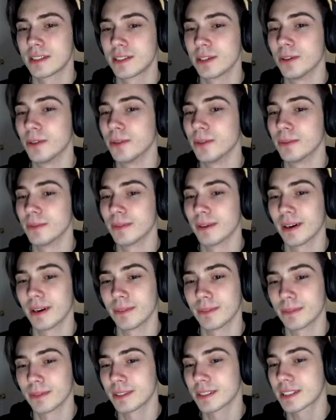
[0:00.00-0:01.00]
So,
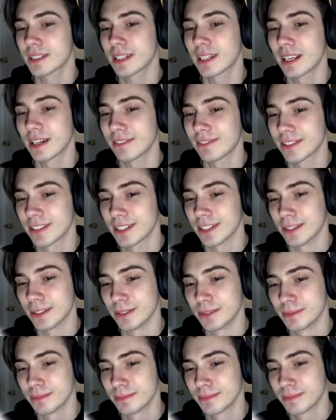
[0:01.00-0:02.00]
we're just gonna have to
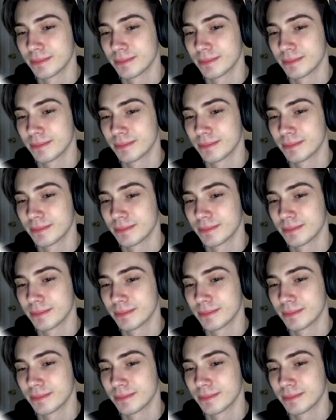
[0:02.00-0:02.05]
go.